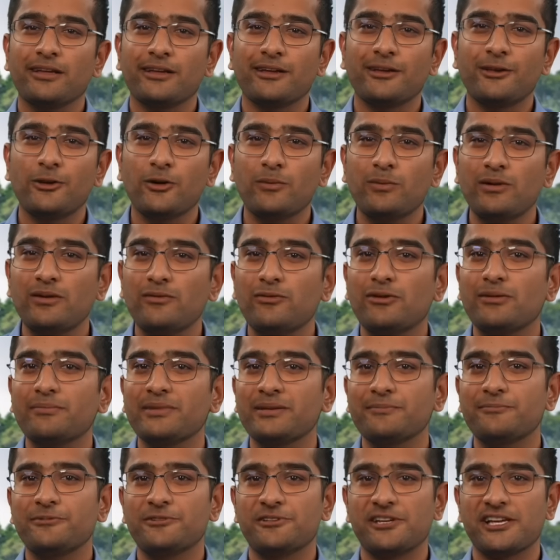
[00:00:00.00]
Global
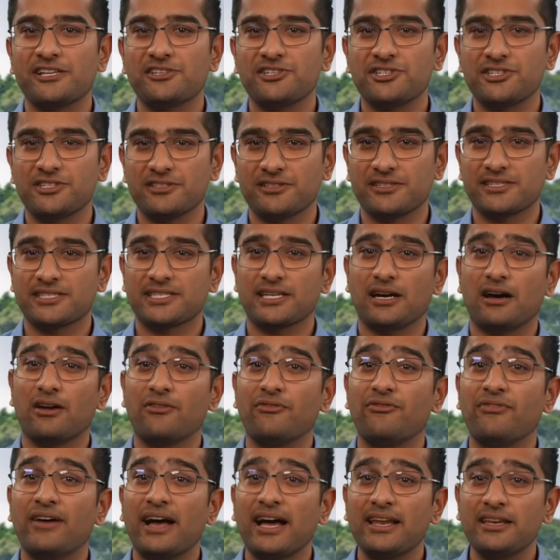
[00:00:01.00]
warming potentials are
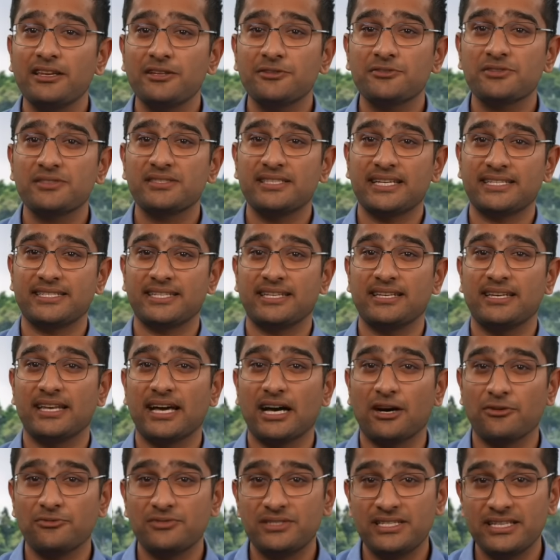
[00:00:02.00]
values that
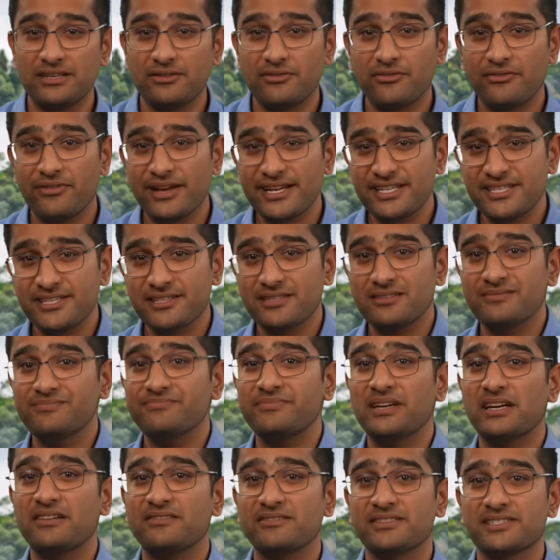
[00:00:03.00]
allow direct
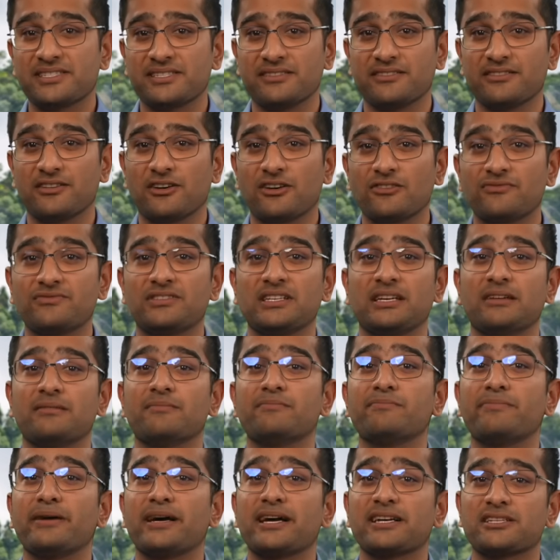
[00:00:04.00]
comparison of the
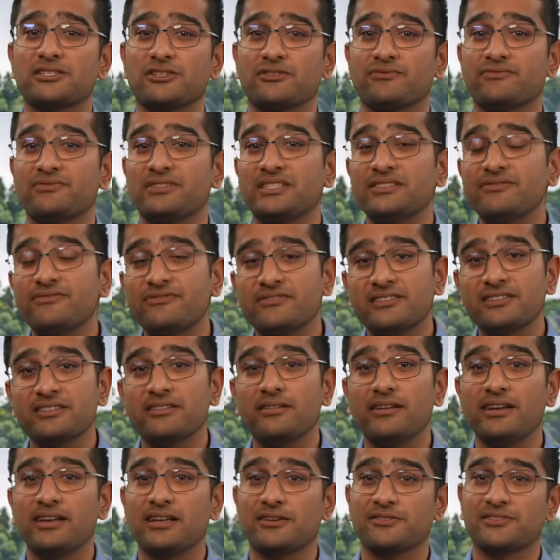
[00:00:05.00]
impact of different
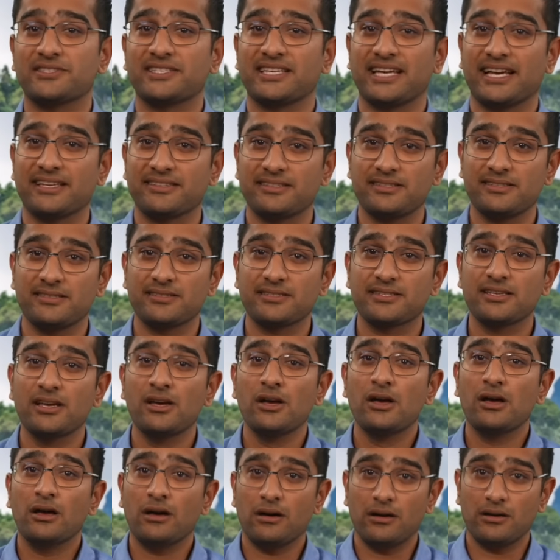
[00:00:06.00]
greenhouse gases
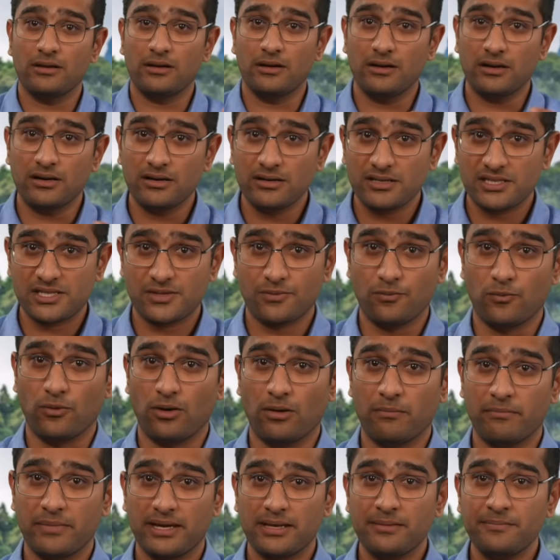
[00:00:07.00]
on Earth's
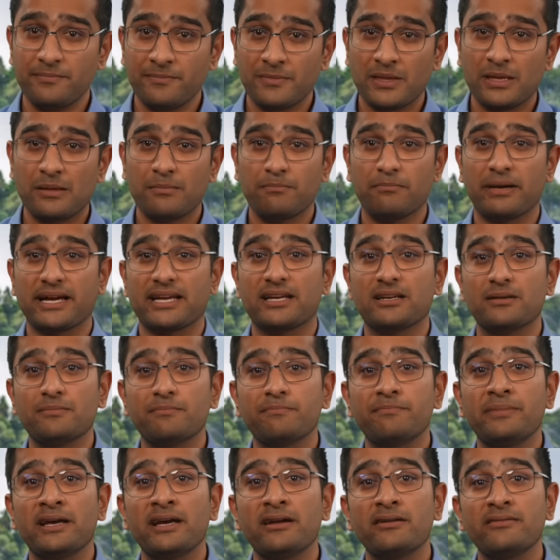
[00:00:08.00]
warming by
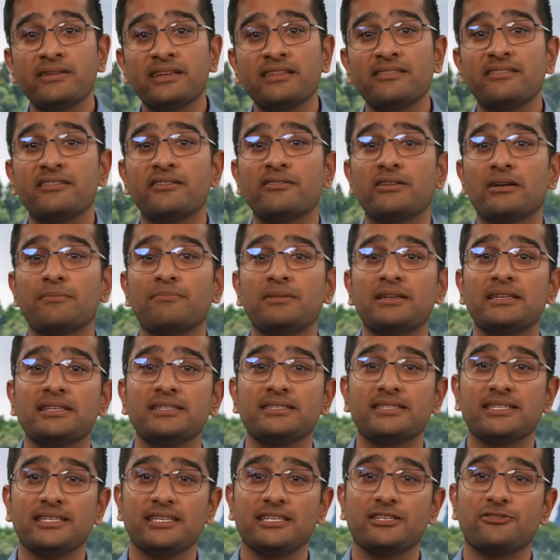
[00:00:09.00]
comparing their
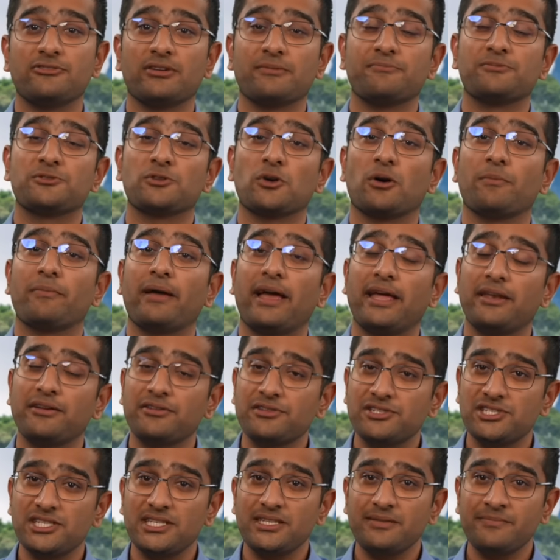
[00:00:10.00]
ability to absorb
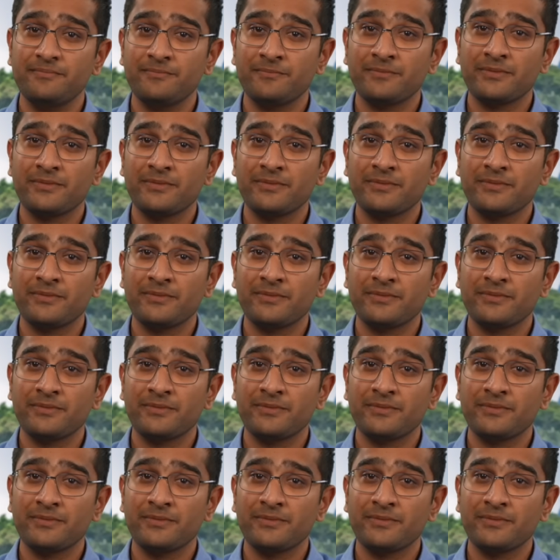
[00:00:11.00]
energy